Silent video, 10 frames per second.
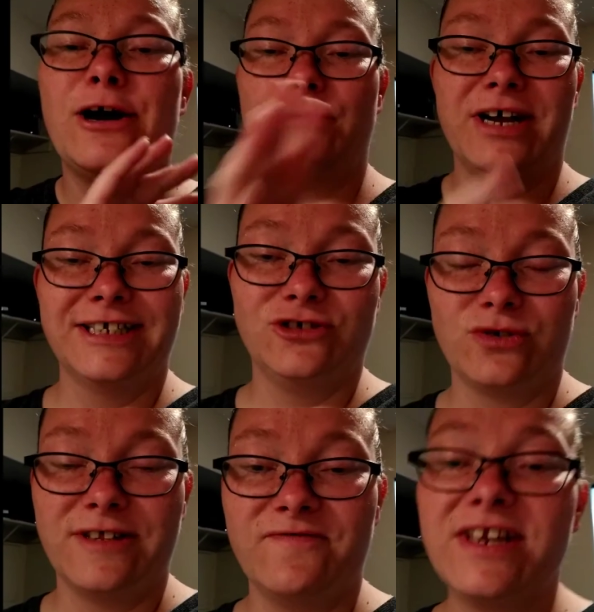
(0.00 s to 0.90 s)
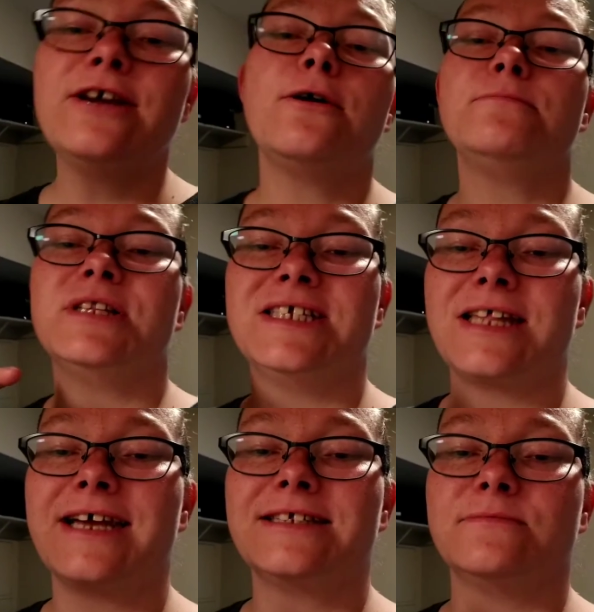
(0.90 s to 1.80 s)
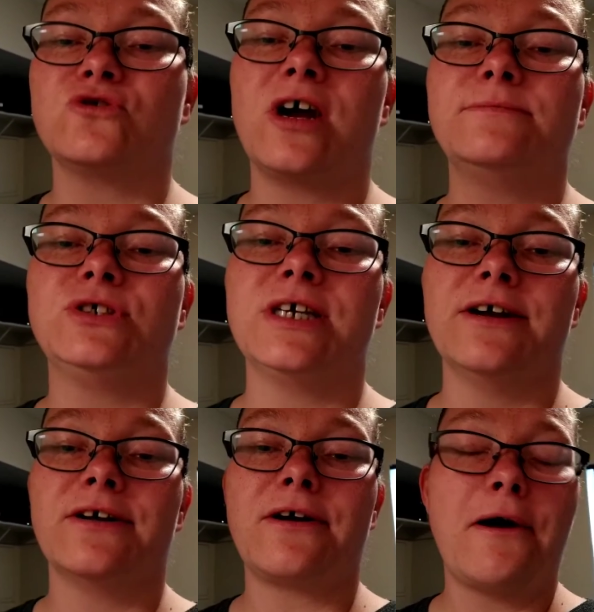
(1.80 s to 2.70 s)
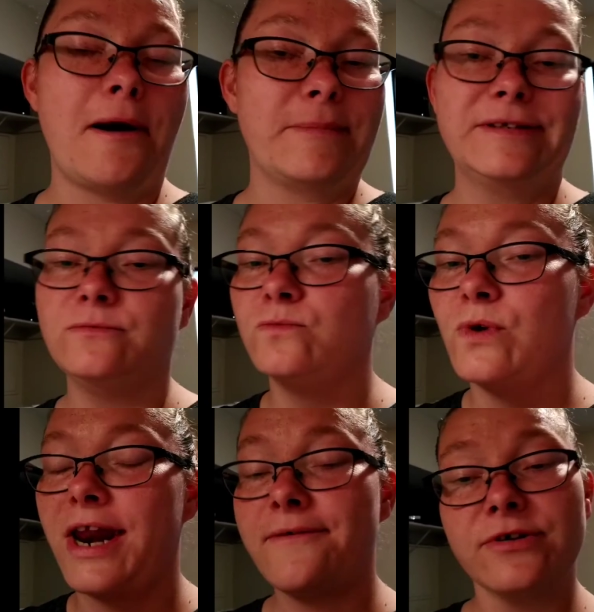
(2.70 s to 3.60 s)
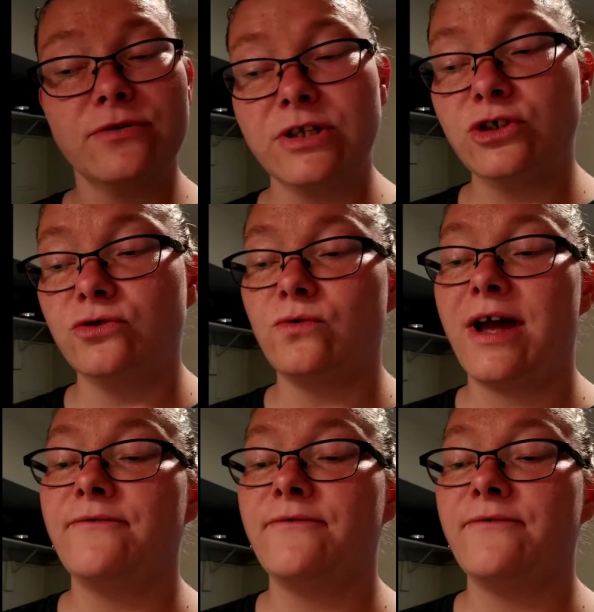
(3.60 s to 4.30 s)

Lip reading: I hope you guys enjoy the video. Please like, subscribe, share, comment, whatever you can do.